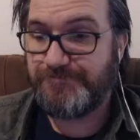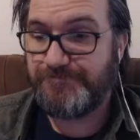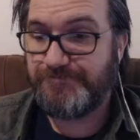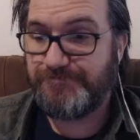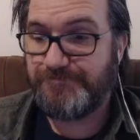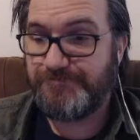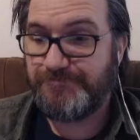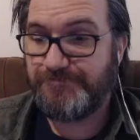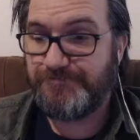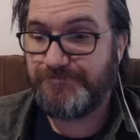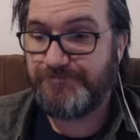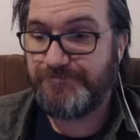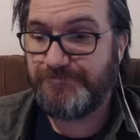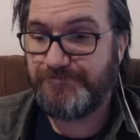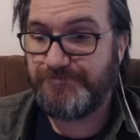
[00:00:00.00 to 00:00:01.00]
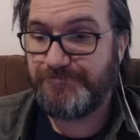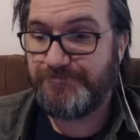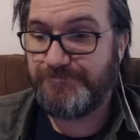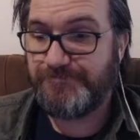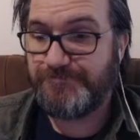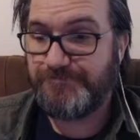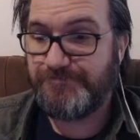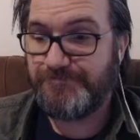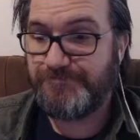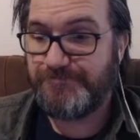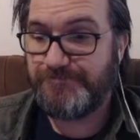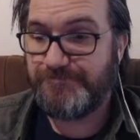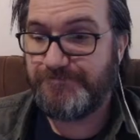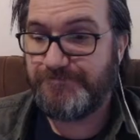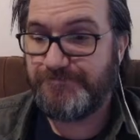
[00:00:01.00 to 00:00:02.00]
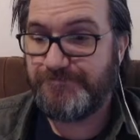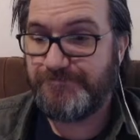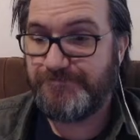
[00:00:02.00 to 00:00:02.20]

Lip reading: Nobody speaks.